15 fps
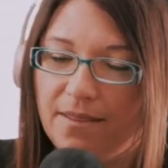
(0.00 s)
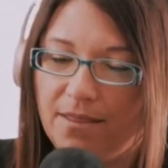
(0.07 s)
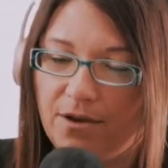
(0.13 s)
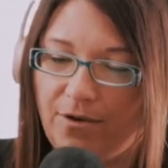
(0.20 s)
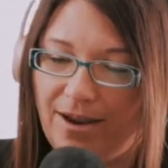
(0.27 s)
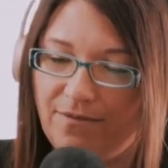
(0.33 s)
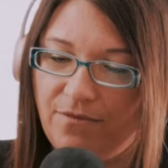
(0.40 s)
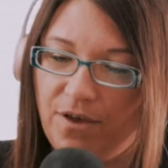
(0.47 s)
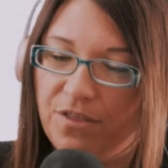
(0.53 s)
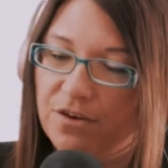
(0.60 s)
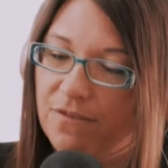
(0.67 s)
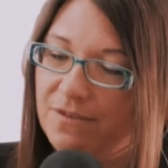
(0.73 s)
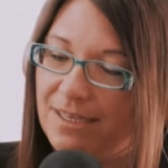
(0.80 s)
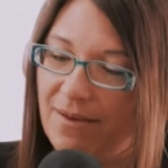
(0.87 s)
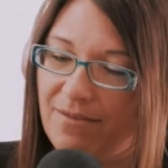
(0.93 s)
The
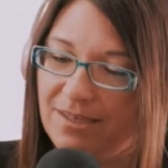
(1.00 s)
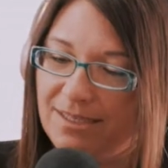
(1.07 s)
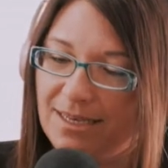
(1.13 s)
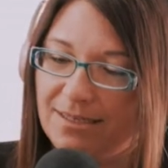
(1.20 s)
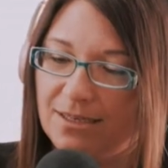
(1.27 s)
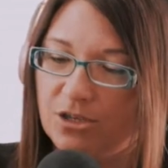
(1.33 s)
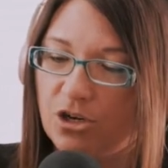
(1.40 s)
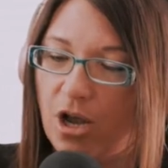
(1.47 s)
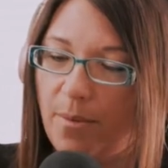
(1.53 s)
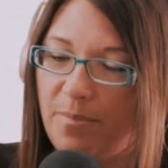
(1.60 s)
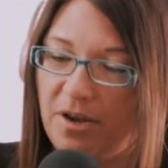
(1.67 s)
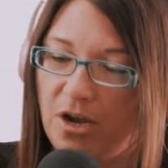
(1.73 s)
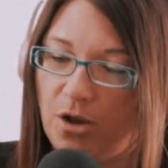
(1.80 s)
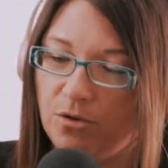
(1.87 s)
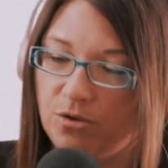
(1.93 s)
grandfather of seven says the
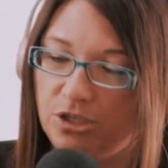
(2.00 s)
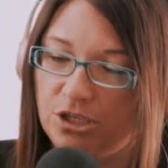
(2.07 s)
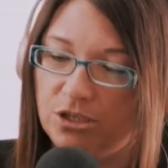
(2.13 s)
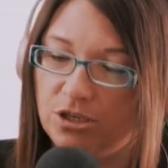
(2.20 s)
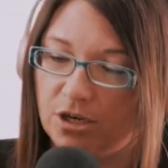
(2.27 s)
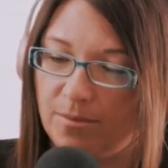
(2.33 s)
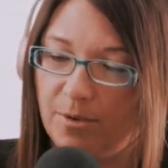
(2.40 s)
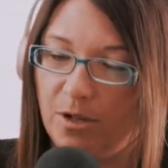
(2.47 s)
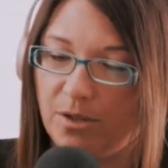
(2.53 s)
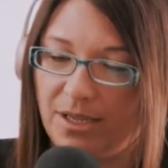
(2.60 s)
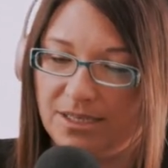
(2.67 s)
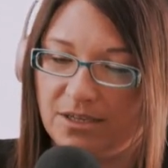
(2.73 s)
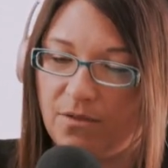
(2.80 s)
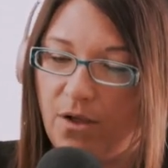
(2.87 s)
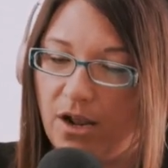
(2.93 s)
shop in Ocean Terminal
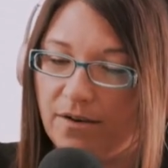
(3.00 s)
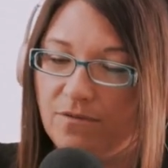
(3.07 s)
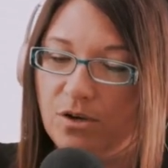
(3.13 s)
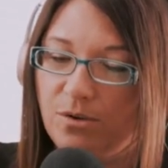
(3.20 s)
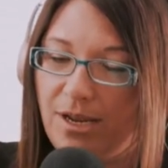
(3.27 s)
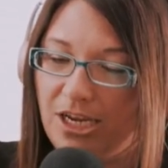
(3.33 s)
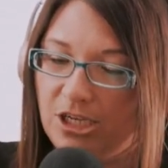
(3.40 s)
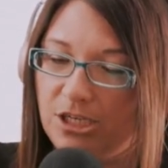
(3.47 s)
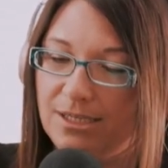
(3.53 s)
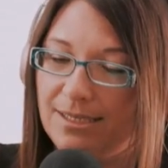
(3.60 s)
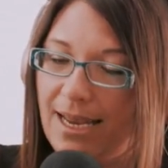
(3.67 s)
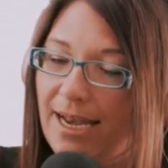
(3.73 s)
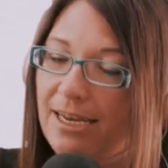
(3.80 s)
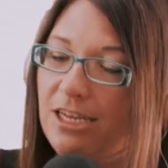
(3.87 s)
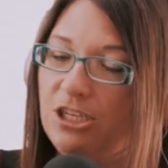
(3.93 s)
gets a lot of donations
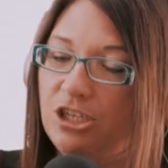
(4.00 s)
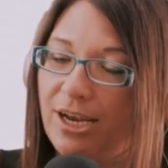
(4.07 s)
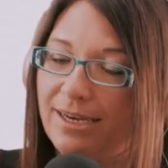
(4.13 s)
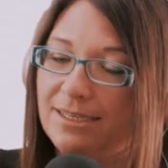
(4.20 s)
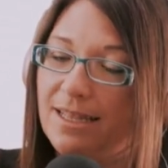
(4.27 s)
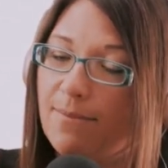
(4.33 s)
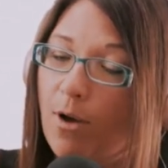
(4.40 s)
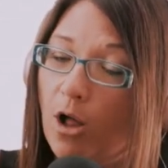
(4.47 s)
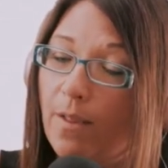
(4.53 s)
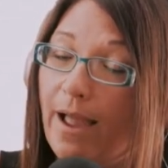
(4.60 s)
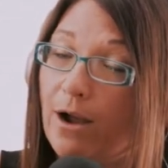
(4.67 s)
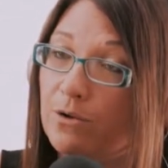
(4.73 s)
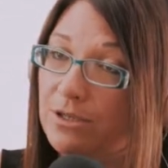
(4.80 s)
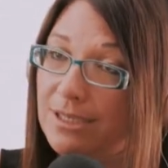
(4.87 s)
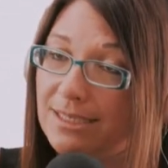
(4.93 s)
and he checks them all
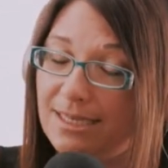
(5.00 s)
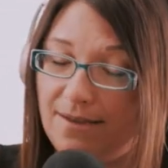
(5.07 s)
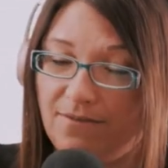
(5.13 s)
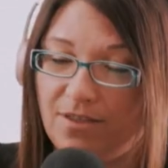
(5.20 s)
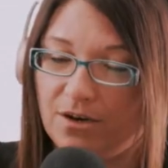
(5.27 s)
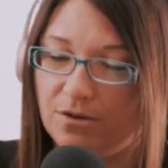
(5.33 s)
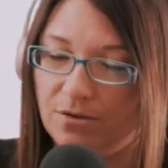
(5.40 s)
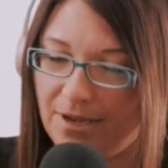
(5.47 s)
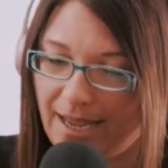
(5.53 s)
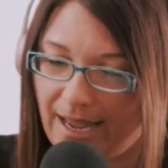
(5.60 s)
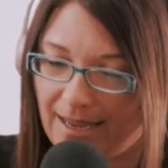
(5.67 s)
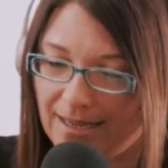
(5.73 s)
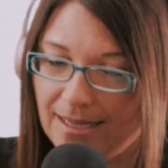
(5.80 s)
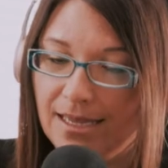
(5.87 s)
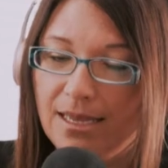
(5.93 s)
out to see if they're
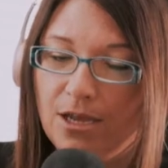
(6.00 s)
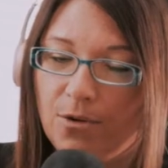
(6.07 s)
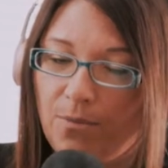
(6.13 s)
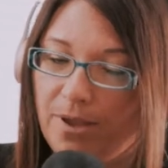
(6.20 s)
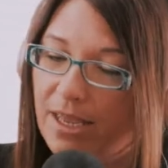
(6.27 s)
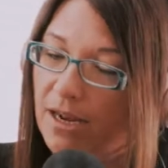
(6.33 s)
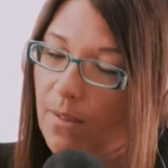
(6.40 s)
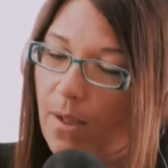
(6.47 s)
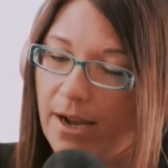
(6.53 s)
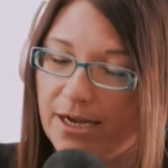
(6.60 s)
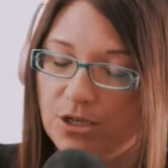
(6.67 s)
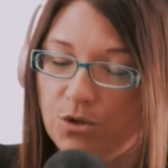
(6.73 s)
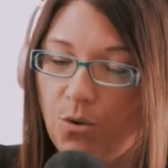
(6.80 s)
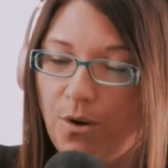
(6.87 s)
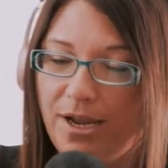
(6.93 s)
okay. Mm. We get a lot
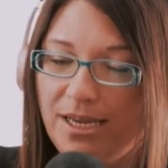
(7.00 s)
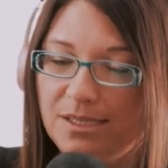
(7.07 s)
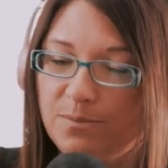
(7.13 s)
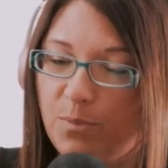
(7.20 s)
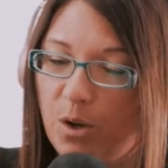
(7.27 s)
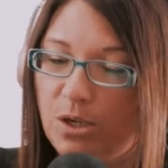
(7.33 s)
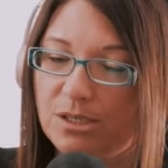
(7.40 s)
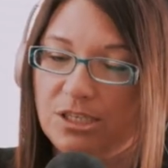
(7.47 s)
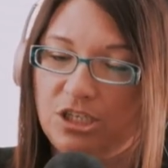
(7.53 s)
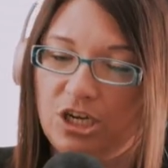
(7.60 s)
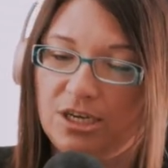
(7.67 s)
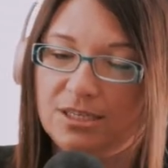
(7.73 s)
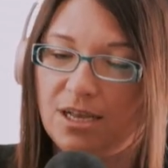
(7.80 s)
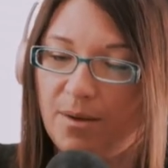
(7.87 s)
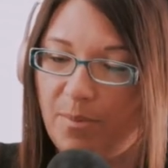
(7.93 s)
of toys, books,
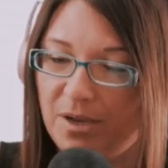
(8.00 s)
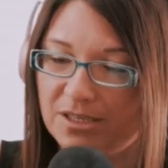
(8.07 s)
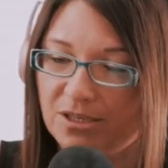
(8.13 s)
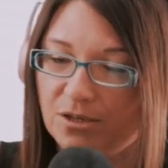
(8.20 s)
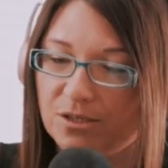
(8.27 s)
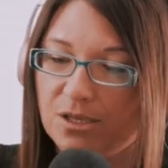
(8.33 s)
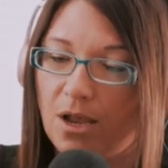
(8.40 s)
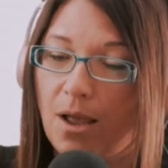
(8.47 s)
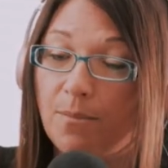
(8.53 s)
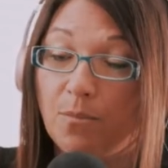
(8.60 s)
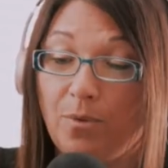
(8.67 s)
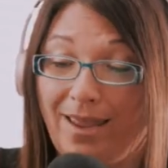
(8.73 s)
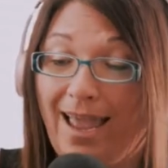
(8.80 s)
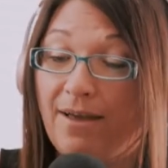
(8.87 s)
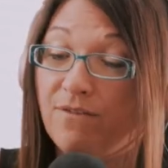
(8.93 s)
jigsaw puzzles. Um,
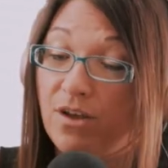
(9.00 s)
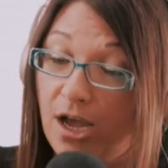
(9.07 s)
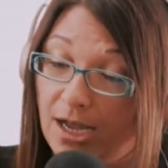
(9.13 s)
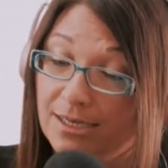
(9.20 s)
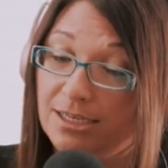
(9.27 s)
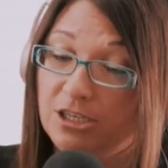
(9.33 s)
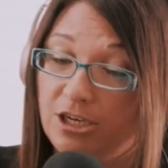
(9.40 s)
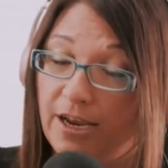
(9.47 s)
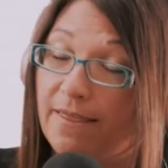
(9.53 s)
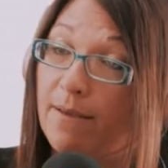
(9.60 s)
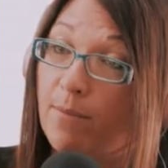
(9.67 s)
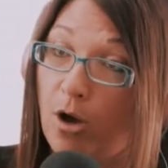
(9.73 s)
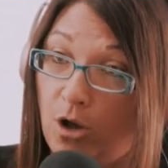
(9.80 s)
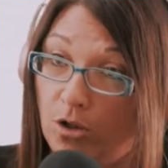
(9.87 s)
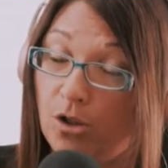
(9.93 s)
we have got to check
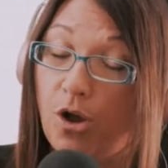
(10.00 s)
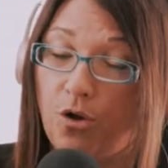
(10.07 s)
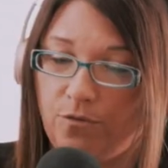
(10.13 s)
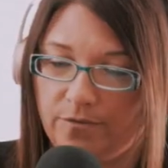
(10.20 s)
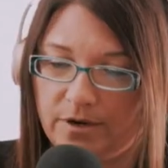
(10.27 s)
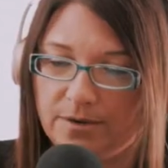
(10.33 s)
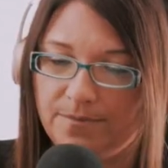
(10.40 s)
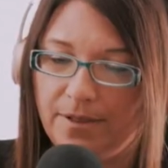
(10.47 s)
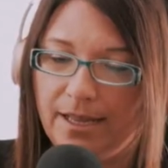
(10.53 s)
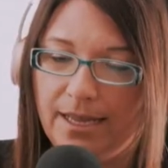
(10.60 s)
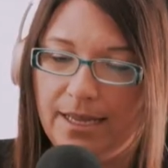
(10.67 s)
them all over.